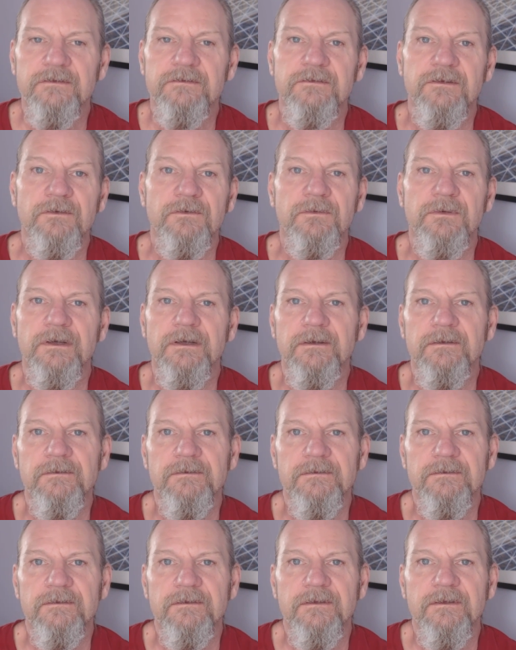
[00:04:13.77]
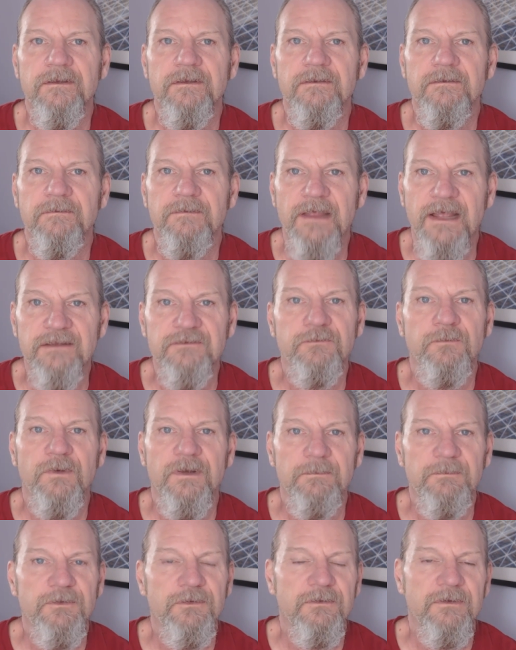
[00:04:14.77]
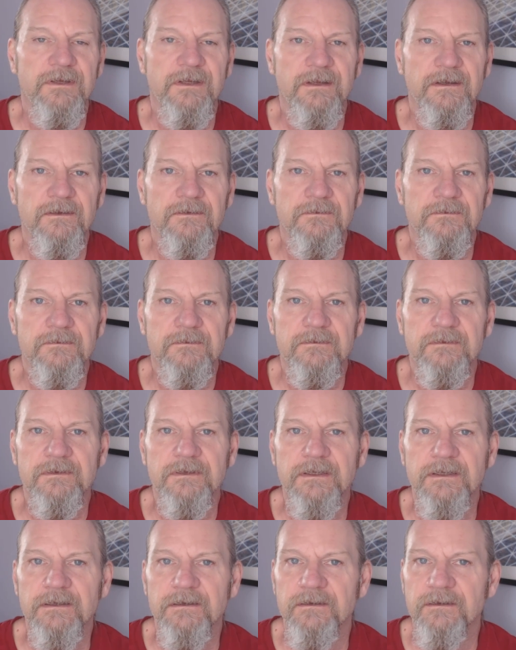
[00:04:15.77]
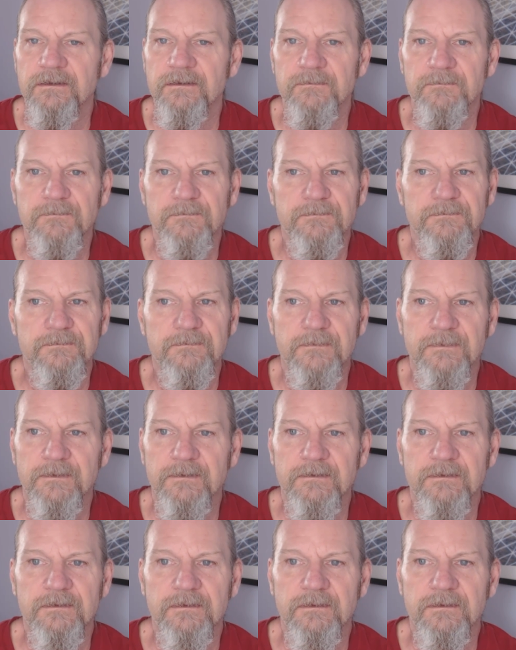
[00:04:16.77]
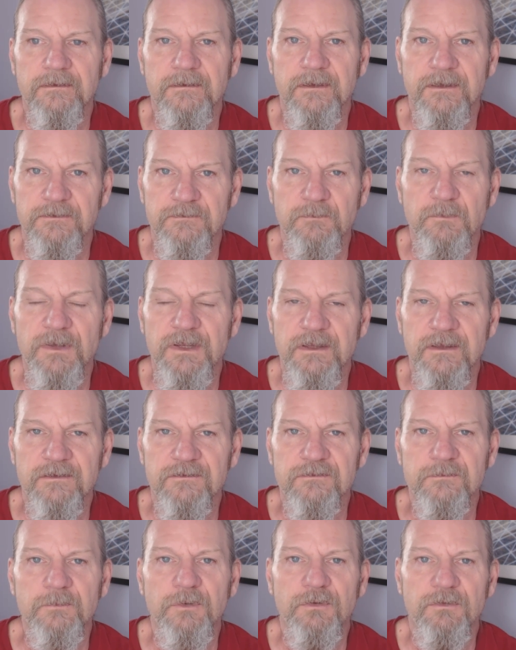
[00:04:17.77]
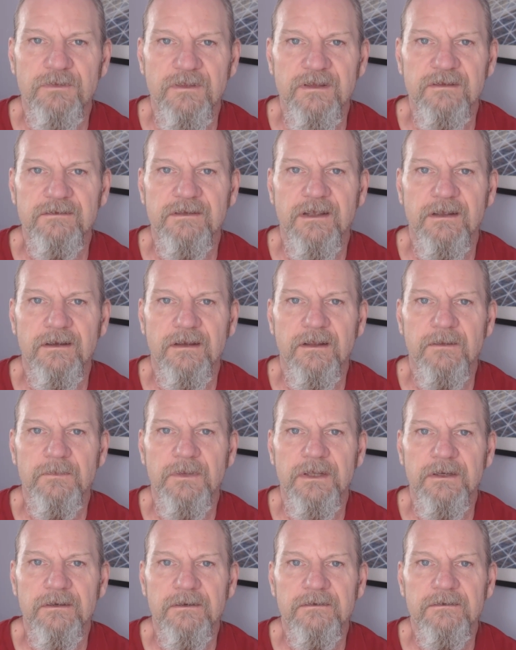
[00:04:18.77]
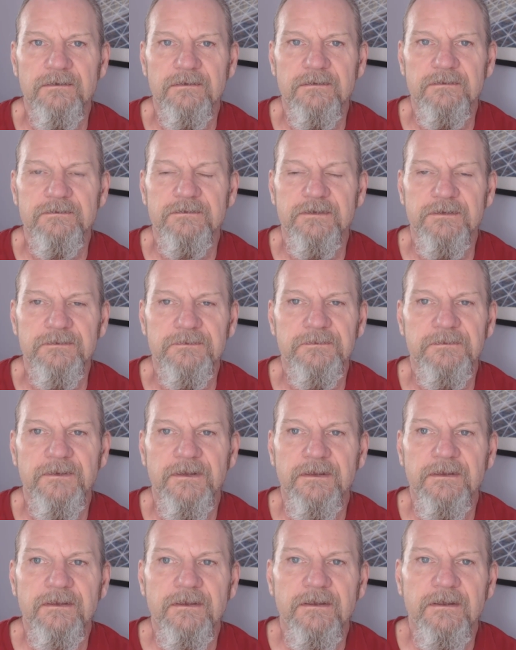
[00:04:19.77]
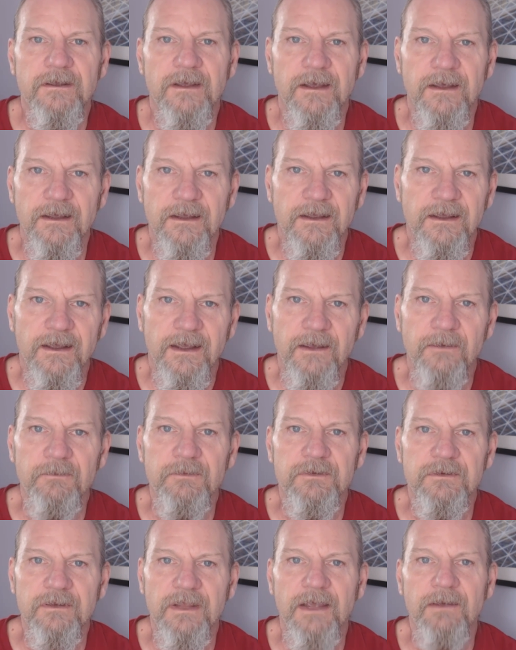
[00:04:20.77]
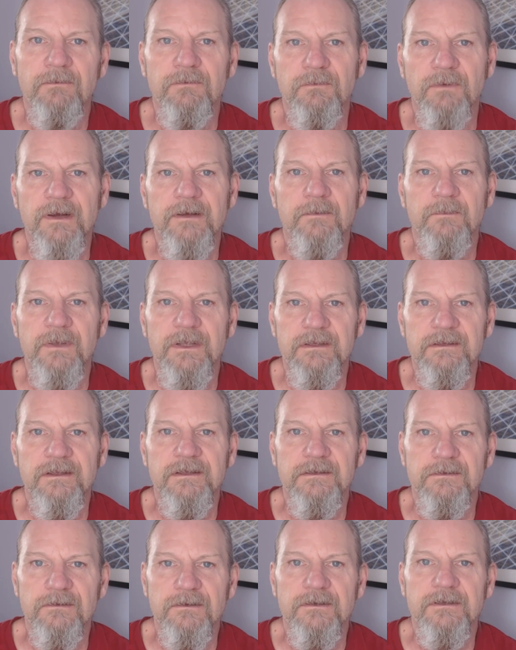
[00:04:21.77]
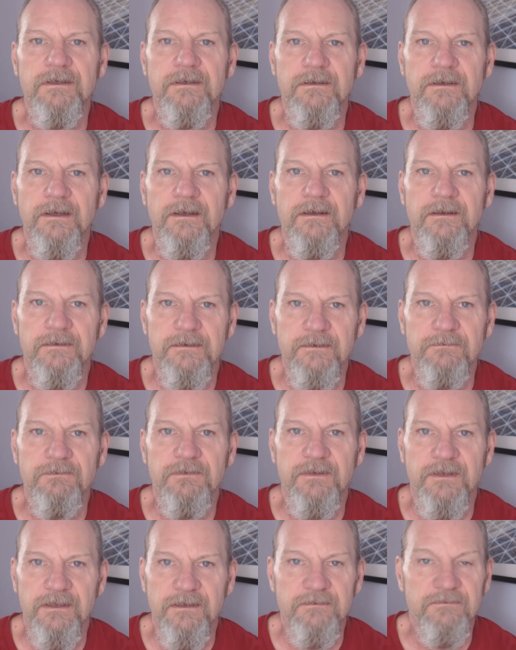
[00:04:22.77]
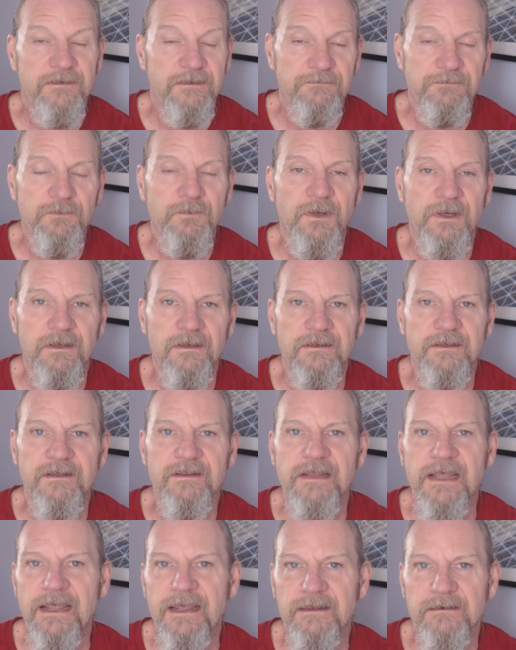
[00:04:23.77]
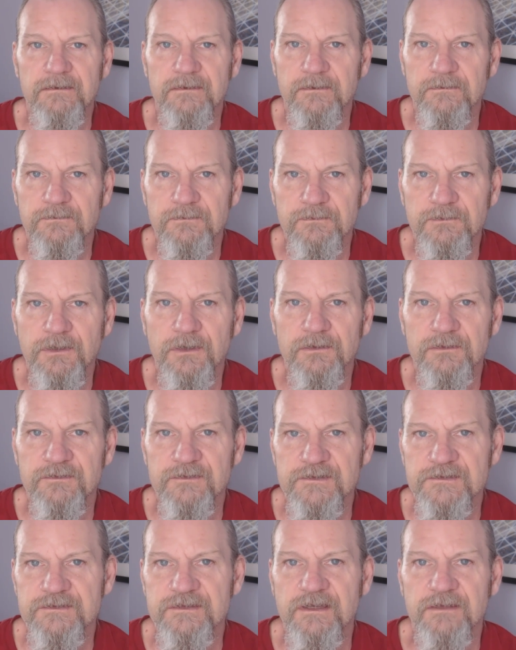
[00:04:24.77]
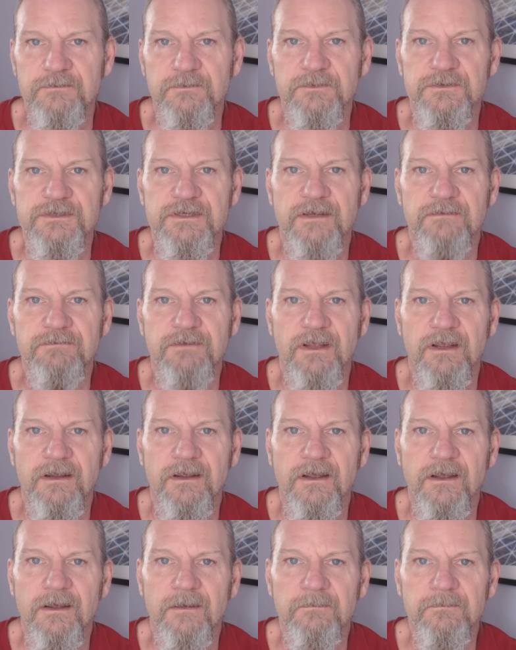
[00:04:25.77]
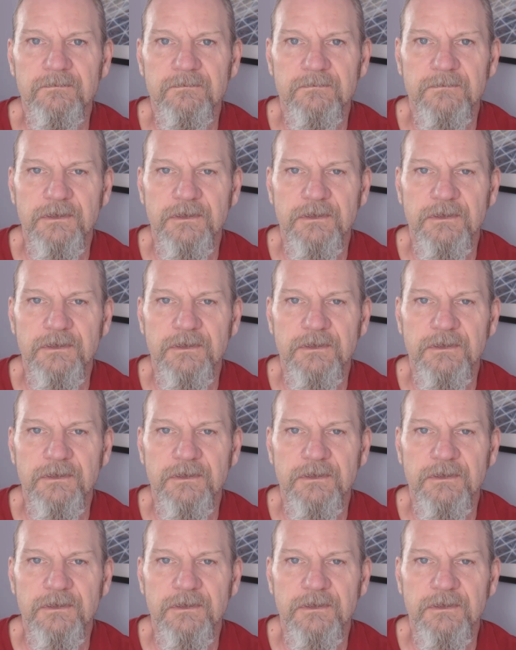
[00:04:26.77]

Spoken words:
So that's what I'm doing now, and it's smoothed things out a lot better. So I would recommend that you look at different things. And if you want to look at that, if you go to successwithjeff.com,